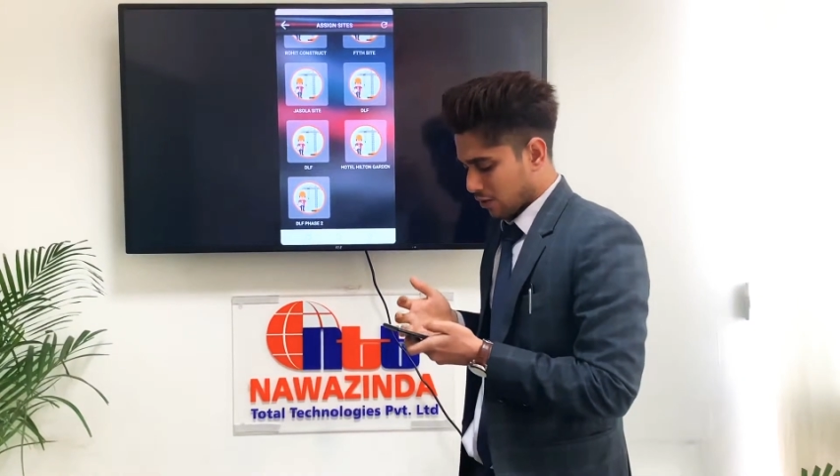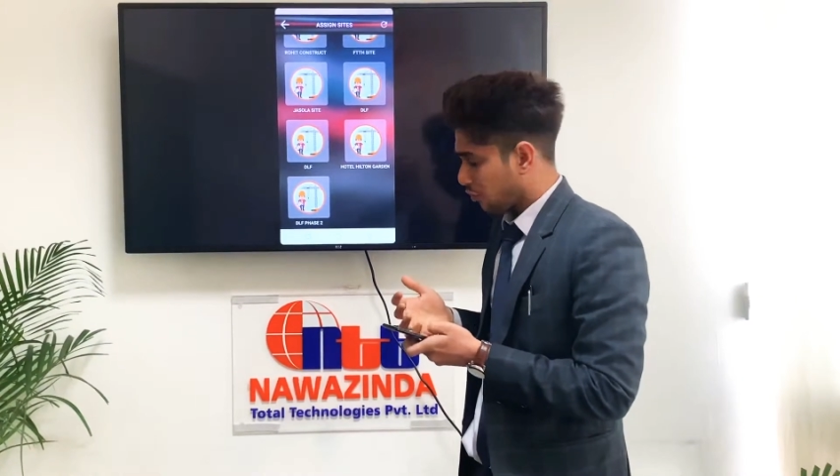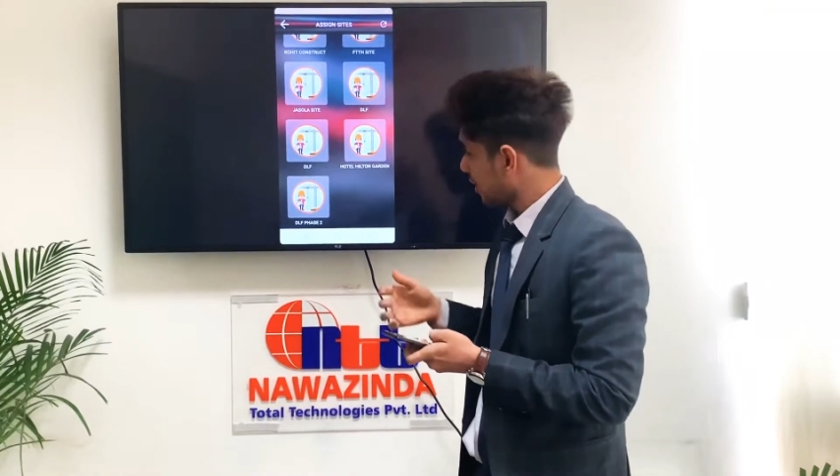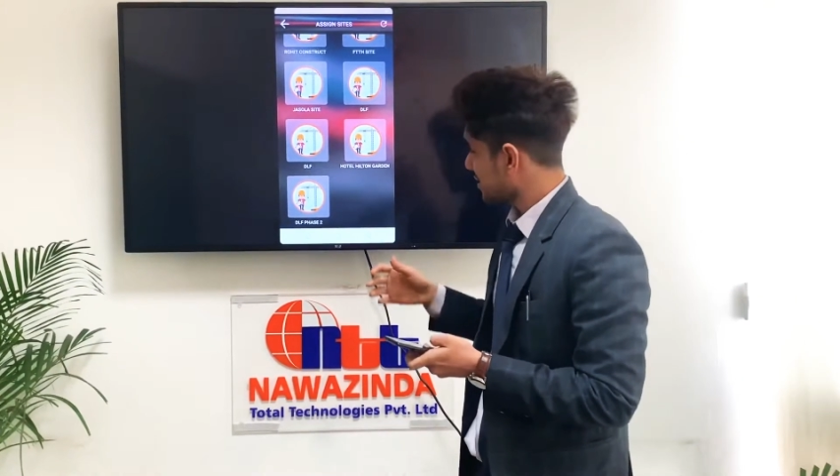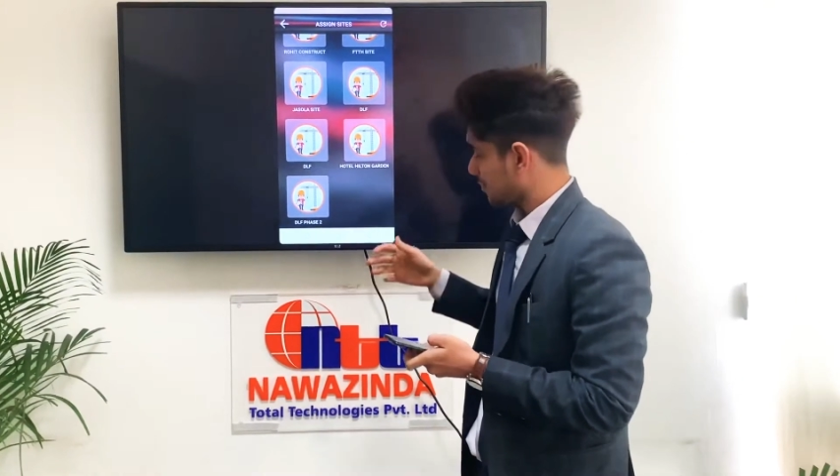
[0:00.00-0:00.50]

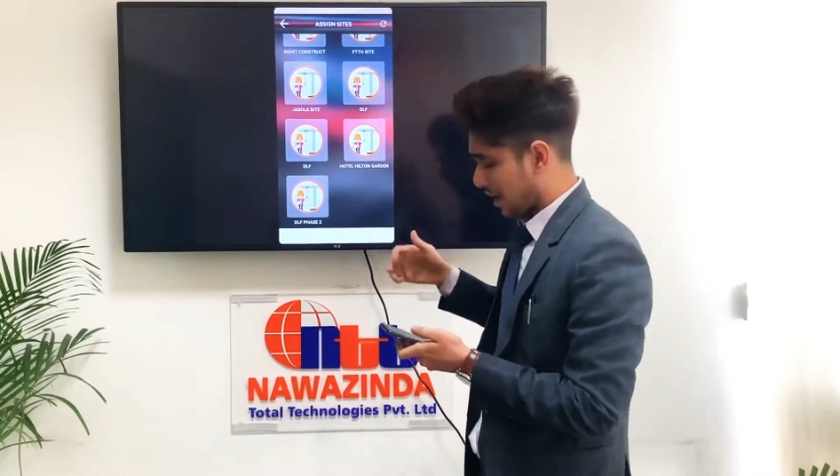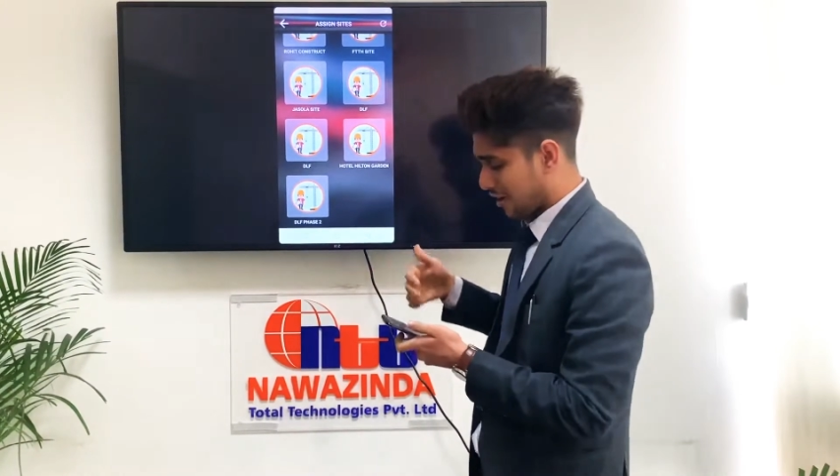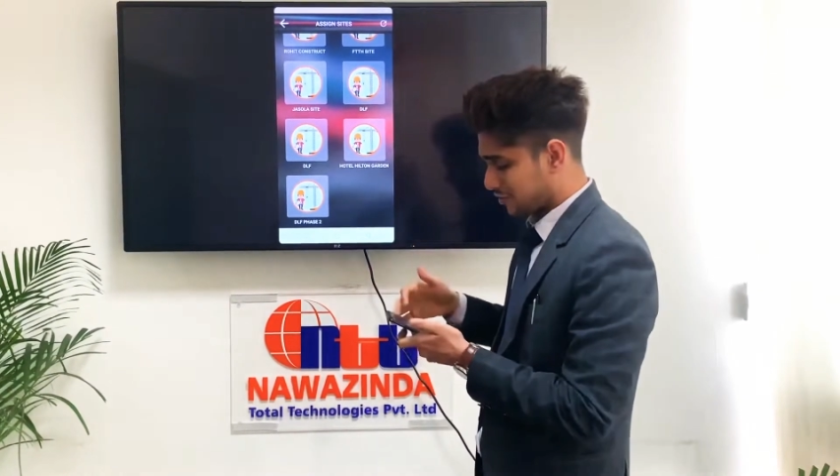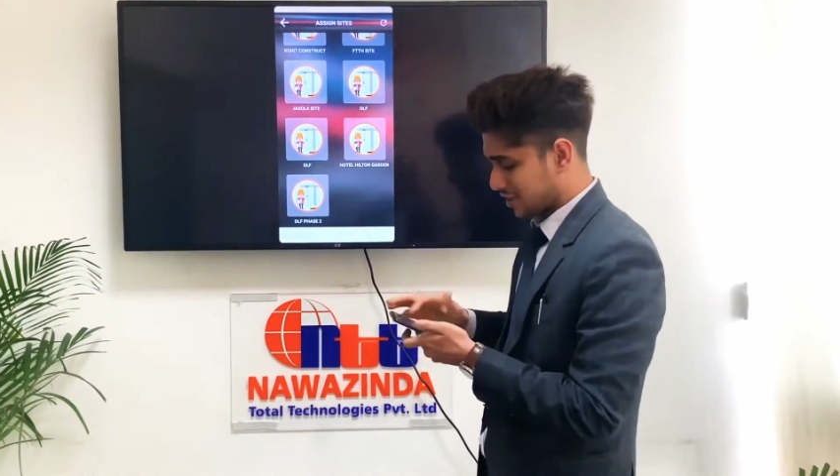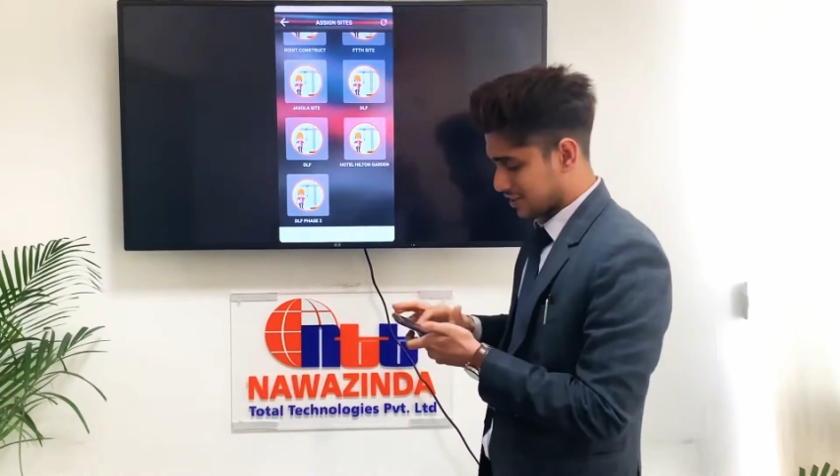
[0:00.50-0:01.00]
For example, I
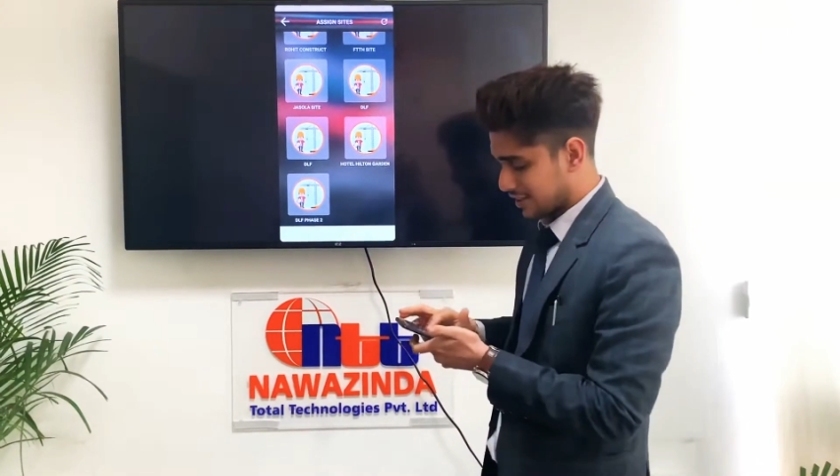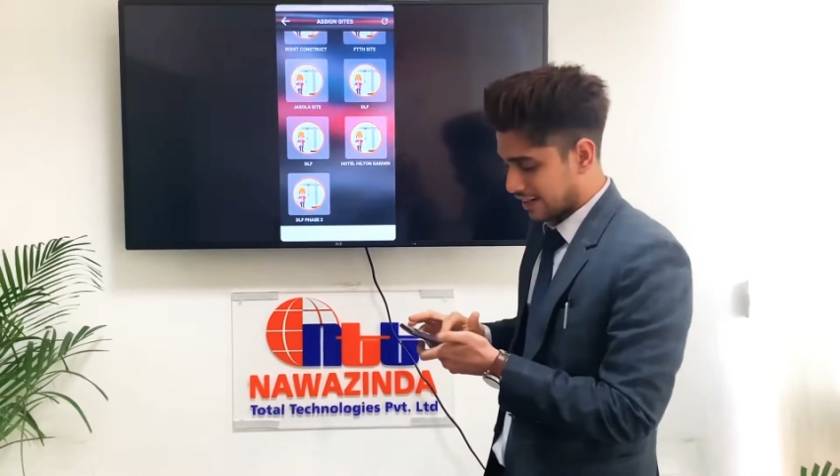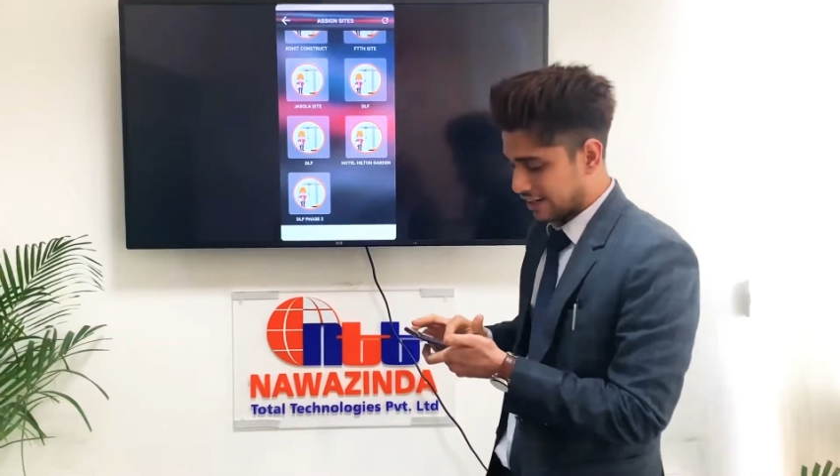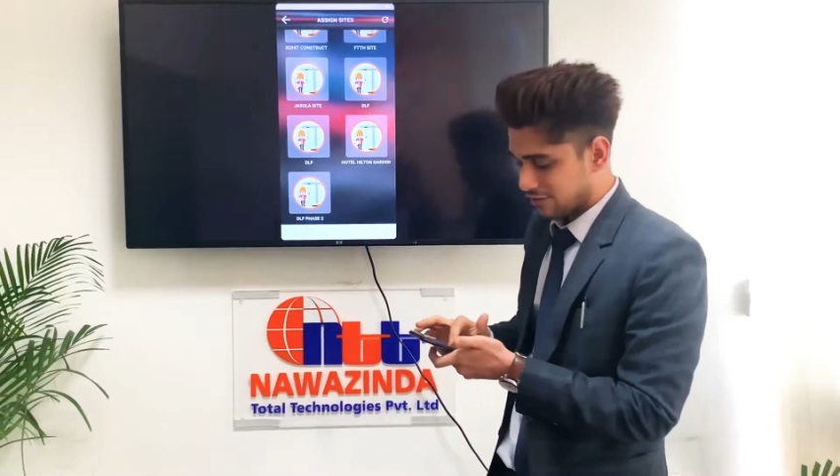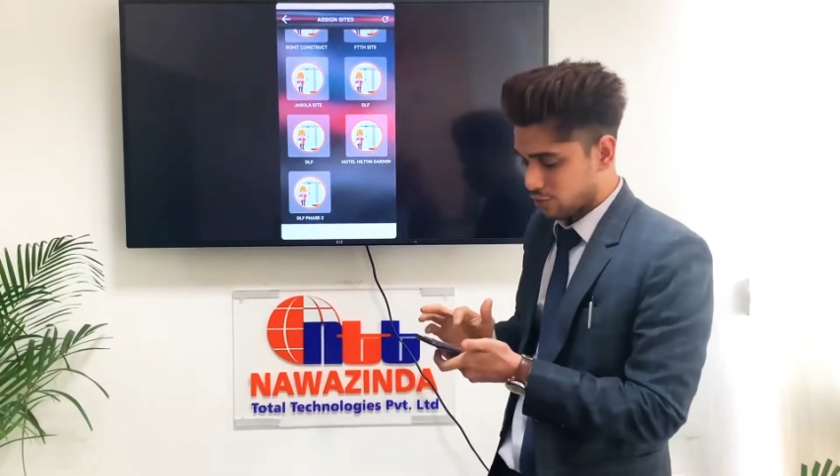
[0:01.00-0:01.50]
have just
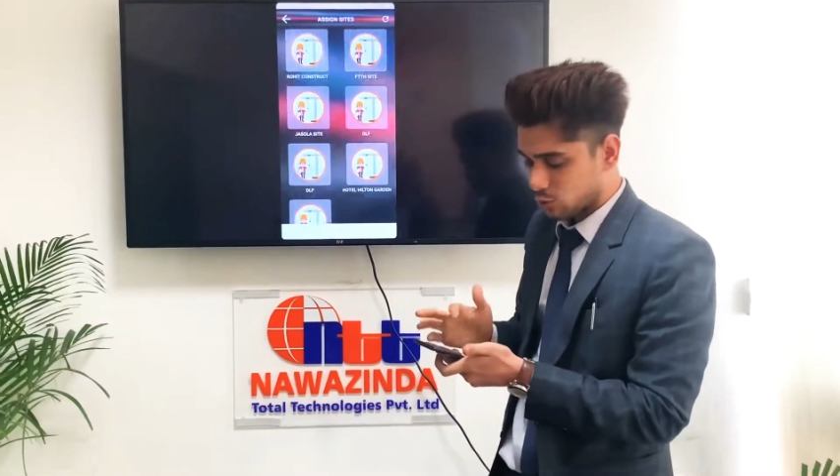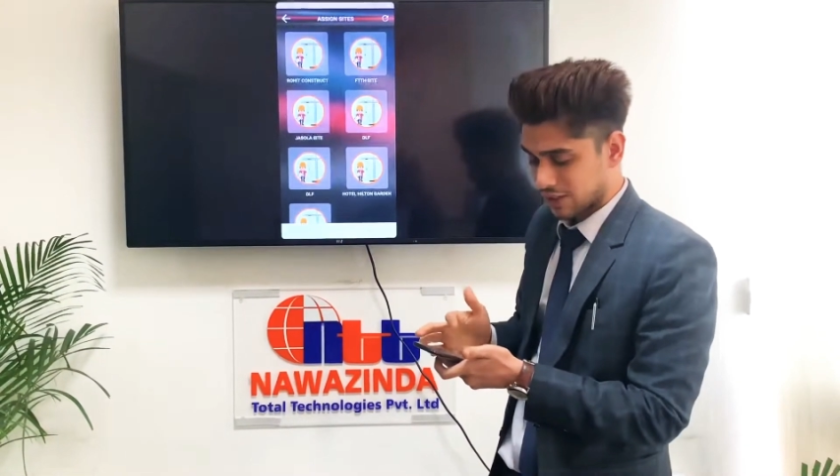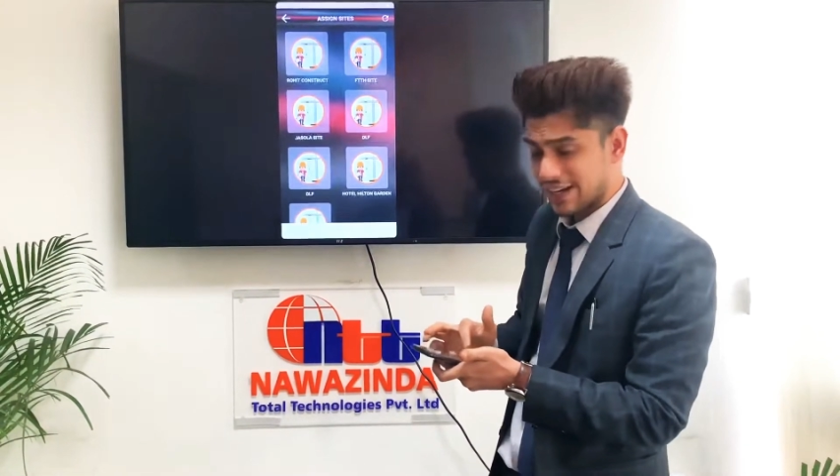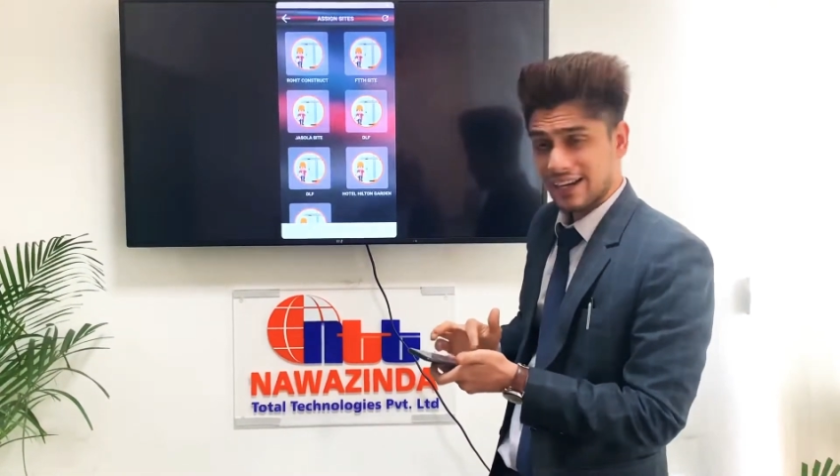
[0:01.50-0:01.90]
created few sites.